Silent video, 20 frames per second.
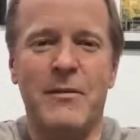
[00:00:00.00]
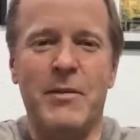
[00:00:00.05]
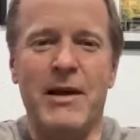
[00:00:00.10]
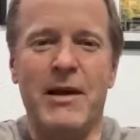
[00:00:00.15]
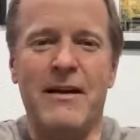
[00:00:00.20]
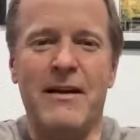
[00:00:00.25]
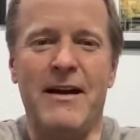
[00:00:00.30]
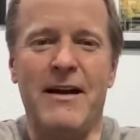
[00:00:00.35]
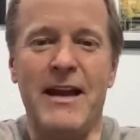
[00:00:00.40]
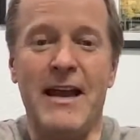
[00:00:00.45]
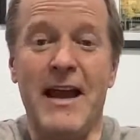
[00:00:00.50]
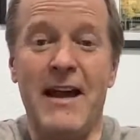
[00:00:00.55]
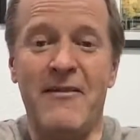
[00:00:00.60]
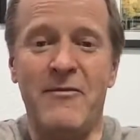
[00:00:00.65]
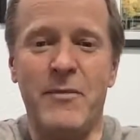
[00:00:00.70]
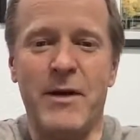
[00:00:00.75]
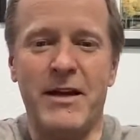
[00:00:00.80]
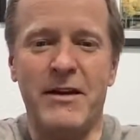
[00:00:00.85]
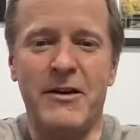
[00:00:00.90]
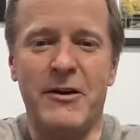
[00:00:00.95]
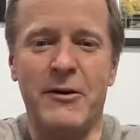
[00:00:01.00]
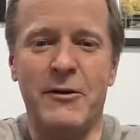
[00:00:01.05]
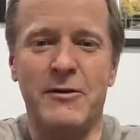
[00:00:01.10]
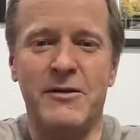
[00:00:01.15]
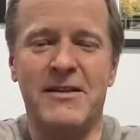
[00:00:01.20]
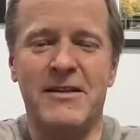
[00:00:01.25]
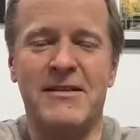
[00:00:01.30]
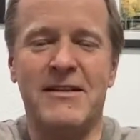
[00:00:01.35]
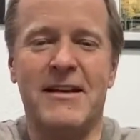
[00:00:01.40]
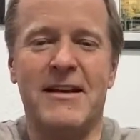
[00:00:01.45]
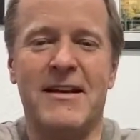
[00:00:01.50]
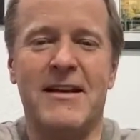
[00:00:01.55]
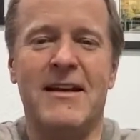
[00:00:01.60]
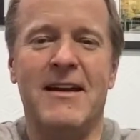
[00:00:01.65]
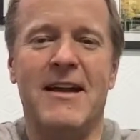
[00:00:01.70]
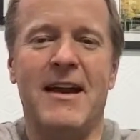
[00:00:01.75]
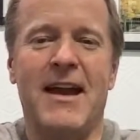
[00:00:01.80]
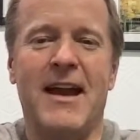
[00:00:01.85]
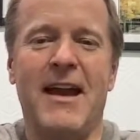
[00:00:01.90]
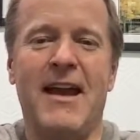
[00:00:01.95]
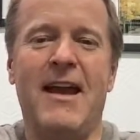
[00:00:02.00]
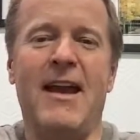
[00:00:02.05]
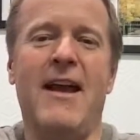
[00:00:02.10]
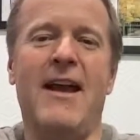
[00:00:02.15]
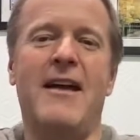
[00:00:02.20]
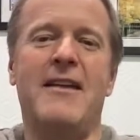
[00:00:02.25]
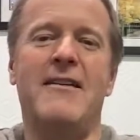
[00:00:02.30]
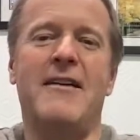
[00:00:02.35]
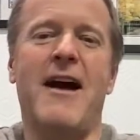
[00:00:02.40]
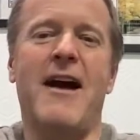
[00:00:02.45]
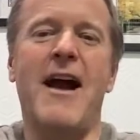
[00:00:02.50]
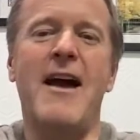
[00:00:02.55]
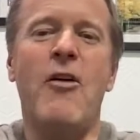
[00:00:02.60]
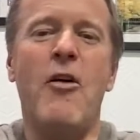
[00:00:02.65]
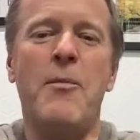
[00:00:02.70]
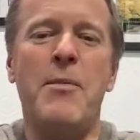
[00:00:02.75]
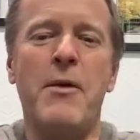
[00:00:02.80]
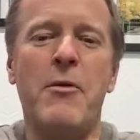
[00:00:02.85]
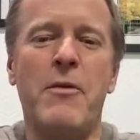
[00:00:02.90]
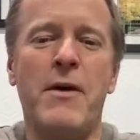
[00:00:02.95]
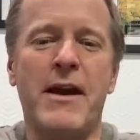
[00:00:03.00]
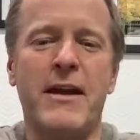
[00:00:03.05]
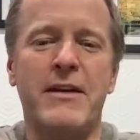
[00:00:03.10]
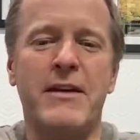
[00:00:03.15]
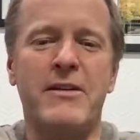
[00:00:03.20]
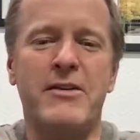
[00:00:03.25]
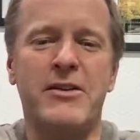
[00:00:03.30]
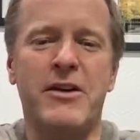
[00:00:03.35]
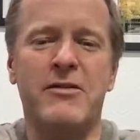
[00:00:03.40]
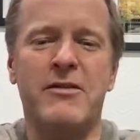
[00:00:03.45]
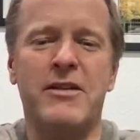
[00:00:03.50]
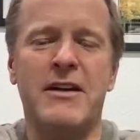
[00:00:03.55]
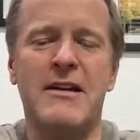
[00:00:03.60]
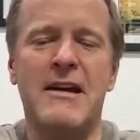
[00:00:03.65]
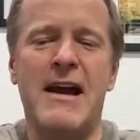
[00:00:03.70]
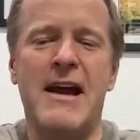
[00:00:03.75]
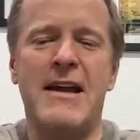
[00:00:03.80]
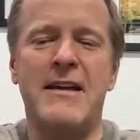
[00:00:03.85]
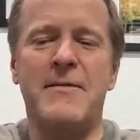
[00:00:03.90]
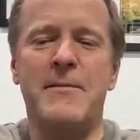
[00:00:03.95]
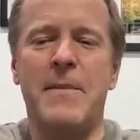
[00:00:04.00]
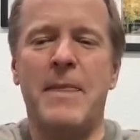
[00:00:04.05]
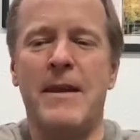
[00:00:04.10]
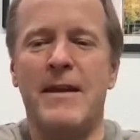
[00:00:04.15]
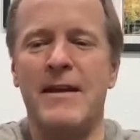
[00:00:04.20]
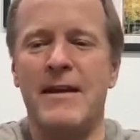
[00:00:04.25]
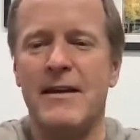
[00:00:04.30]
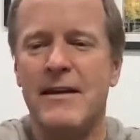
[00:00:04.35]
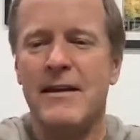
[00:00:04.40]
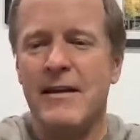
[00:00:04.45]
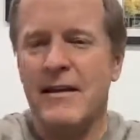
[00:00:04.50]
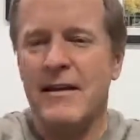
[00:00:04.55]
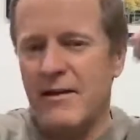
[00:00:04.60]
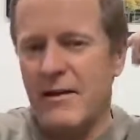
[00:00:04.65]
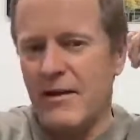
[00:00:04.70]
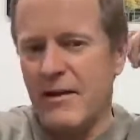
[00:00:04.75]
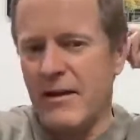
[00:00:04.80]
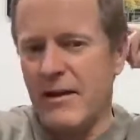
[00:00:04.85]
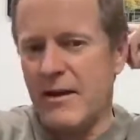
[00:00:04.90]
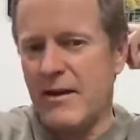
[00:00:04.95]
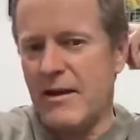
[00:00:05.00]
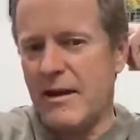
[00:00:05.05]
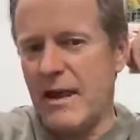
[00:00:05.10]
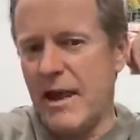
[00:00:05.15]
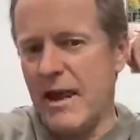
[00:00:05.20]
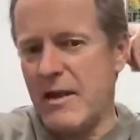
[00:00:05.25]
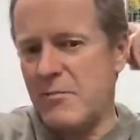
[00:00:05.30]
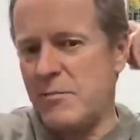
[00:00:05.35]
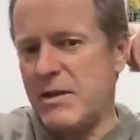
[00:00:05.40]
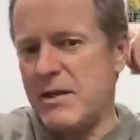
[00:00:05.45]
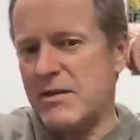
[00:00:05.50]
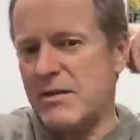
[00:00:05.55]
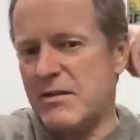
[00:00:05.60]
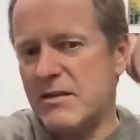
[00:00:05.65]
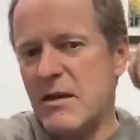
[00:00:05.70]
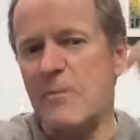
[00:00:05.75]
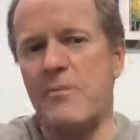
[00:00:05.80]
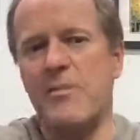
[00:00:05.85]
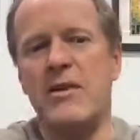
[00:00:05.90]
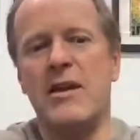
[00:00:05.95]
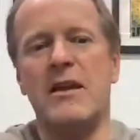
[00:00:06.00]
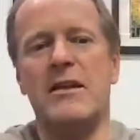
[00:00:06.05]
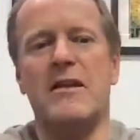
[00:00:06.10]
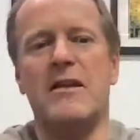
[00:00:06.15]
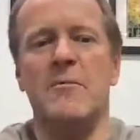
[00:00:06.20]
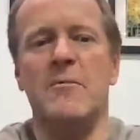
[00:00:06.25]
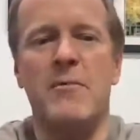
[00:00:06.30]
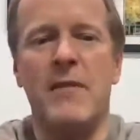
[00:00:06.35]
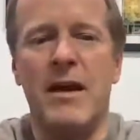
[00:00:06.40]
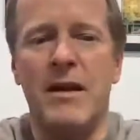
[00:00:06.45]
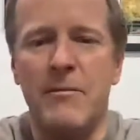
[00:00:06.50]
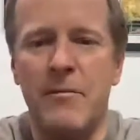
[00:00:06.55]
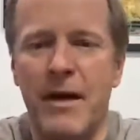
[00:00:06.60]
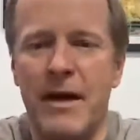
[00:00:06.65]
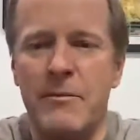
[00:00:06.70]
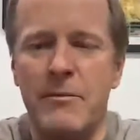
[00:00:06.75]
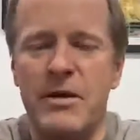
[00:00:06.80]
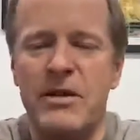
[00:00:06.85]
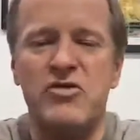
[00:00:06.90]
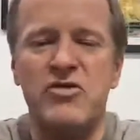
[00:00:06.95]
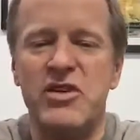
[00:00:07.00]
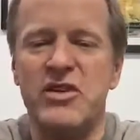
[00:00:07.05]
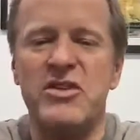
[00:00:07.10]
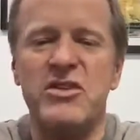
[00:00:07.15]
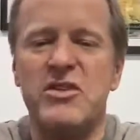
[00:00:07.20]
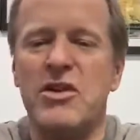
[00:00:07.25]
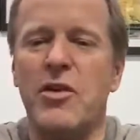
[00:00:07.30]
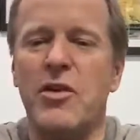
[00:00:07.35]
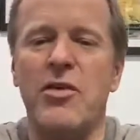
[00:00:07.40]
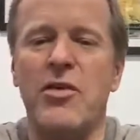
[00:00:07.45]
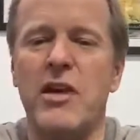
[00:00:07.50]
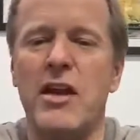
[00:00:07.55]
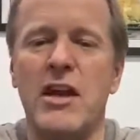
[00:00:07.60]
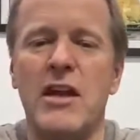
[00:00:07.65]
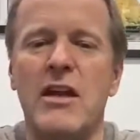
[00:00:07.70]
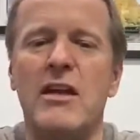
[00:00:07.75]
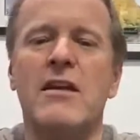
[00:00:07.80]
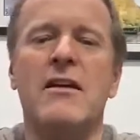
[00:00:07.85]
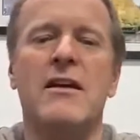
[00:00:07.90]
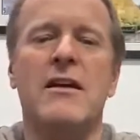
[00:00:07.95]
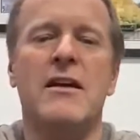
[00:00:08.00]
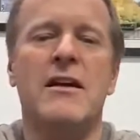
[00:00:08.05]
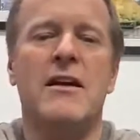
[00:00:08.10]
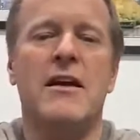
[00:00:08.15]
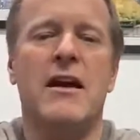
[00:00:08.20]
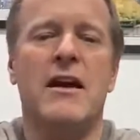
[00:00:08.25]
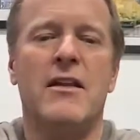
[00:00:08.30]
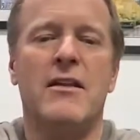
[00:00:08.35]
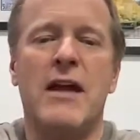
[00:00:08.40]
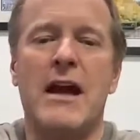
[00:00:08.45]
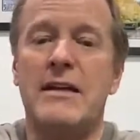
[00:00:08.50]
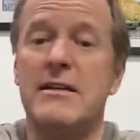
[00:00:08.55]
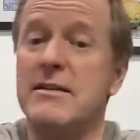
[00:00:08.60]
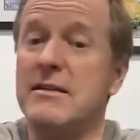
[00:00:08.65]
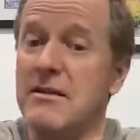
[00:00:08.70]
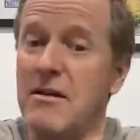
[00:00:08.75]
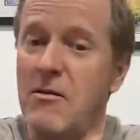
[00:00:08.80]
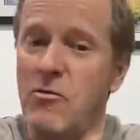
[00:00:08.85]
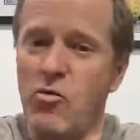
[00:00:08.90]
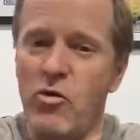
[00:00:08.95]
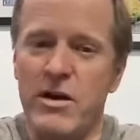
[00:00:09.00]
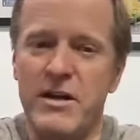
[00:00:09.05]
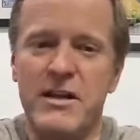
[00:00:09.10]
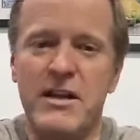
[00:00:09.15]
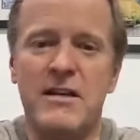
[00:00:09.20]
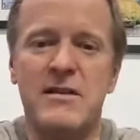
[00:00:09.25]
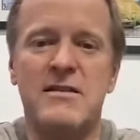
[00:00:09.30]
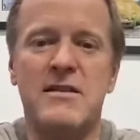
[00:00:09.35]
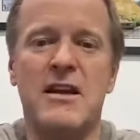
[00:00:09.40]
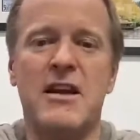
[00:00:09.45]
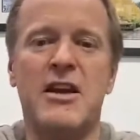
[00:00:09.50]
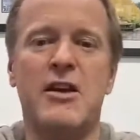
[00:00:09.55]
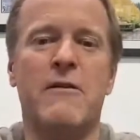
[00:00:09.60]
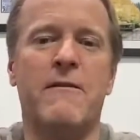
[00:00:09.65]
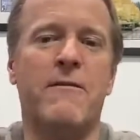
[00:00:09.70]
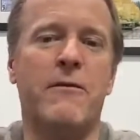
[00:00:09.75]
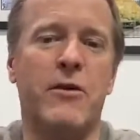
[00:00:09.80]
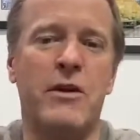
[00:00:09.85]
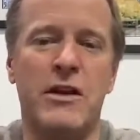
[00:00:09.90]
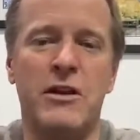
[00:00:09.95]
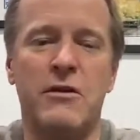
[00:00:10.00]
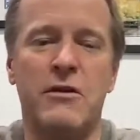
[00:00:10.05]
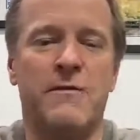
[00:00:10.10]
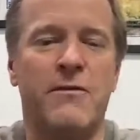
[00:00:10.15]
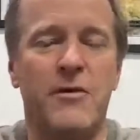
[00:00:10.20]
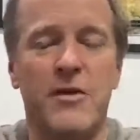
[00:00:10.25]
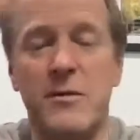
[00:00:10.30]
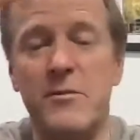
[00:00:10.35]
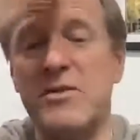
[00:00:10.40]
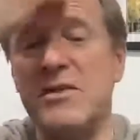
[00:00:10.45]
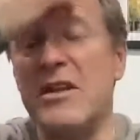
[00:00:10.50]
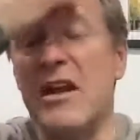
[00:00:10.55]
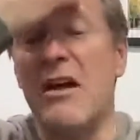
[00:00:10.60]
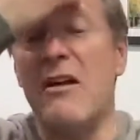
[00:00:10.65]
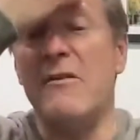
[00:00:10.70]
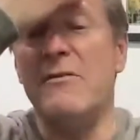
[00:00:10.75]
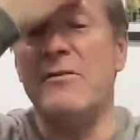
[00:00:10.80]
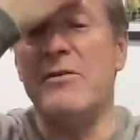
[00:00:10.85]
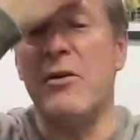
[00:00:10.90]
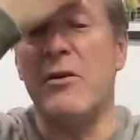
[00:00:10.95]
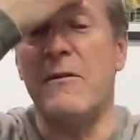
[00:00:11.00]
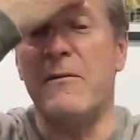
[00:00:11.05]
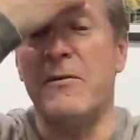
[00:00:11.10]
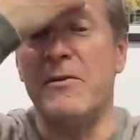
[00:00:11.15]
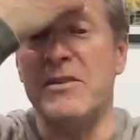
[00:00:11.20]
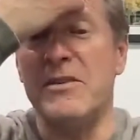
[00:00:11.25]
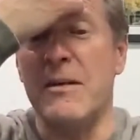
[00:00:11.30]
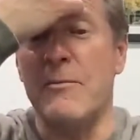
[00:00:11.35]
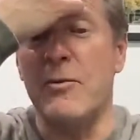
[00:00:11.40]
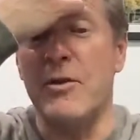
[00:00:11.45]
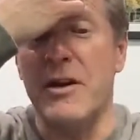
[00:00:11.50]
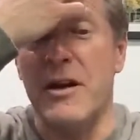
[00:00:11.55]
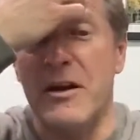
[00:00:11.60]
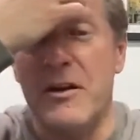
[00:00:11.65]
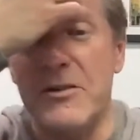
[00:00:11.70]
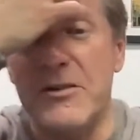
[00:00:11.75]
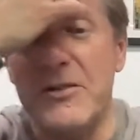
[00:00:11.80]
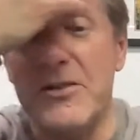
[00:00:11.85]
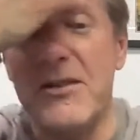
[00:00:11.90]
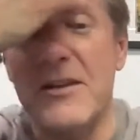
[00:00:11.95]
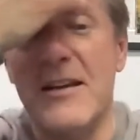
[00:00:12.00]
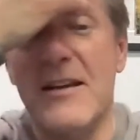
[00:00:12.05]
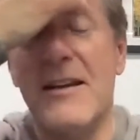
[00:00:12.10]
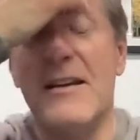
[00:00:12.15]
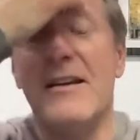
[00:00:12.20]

But I have my notes. And I hope that what I share tonight can be something that might be just the thing that someone needs to hear for either for themselves or for someone else.